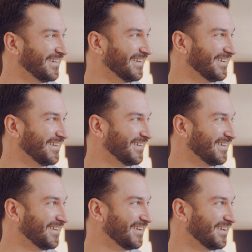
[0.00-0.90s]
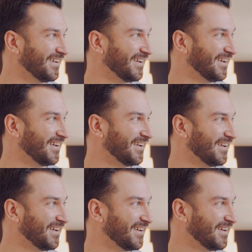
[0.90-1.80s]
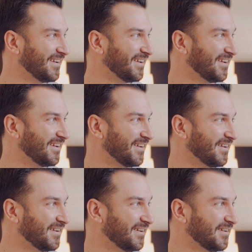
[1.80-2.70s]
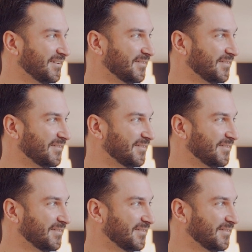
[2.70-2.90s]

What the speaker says: (not speaking)